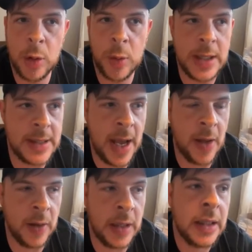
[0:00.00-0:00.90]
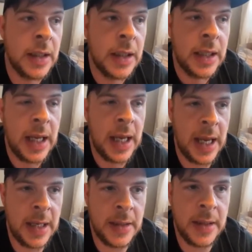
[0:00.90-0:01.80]
great talent,
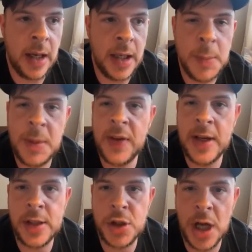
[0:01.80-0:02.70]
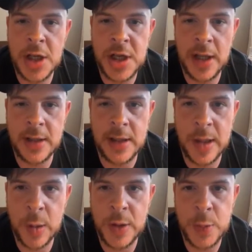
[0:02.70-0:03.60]
and uh, he'll be facing Josh
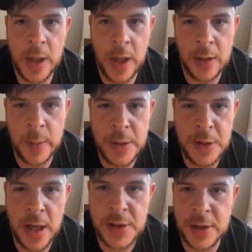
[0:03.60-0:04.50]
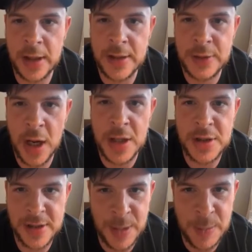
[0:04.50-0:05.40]
Alexander, which we all know what Josh does.
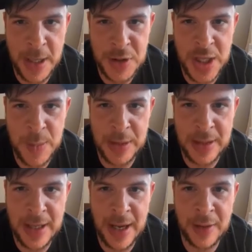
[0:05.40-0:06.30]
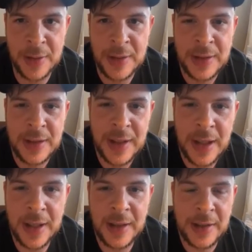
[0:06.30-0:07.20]
Josh is the oh. Impact champion now.
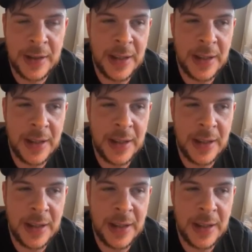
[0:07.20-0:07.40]
You know.